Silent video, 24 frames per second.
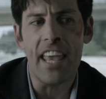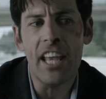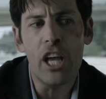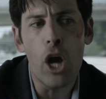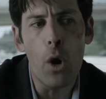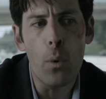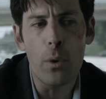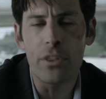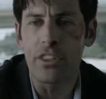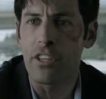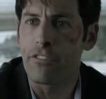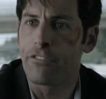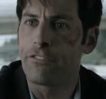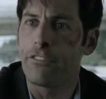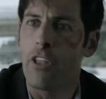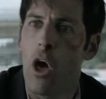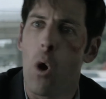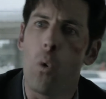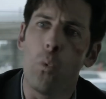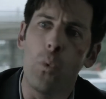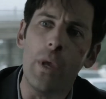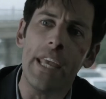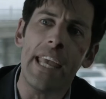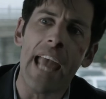They go with the
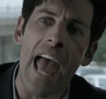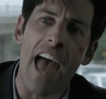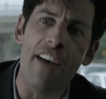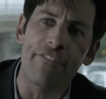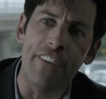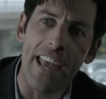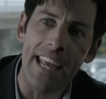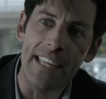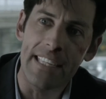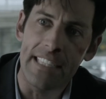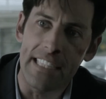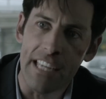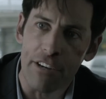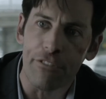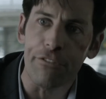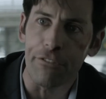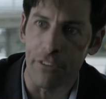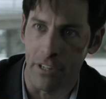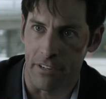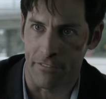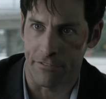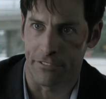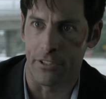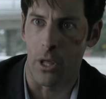flow. We have a
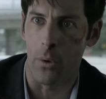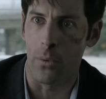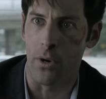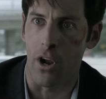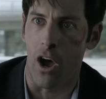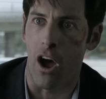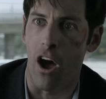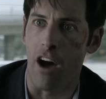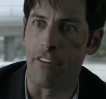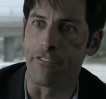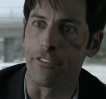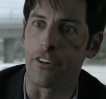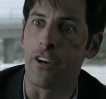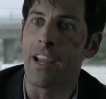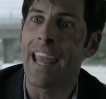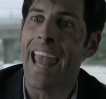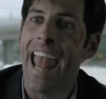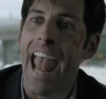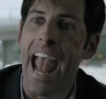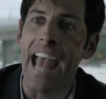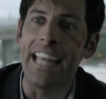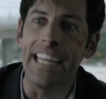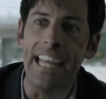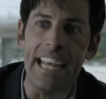different flow to offer,
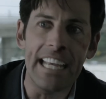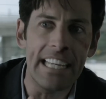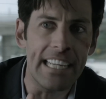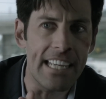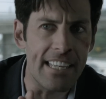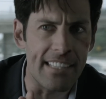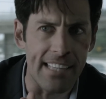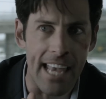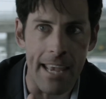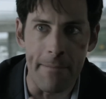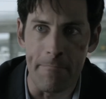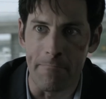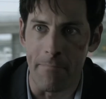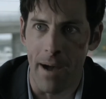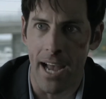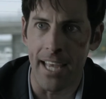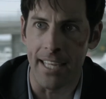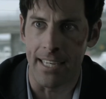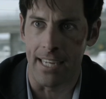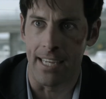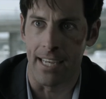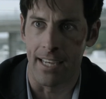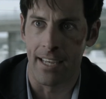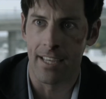and it is a
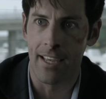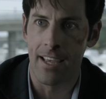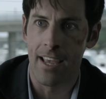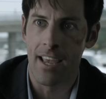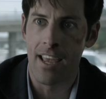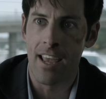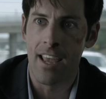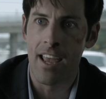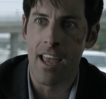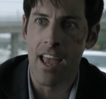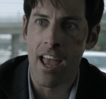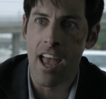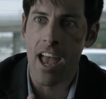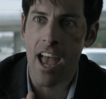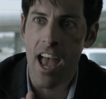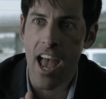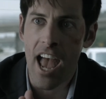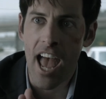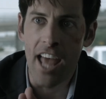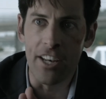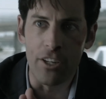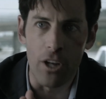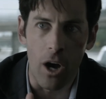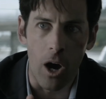mighty
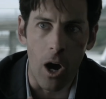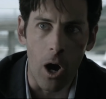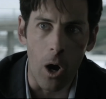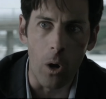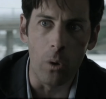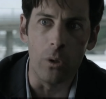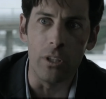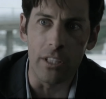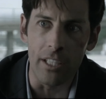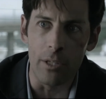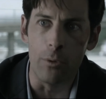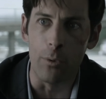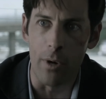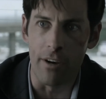and holy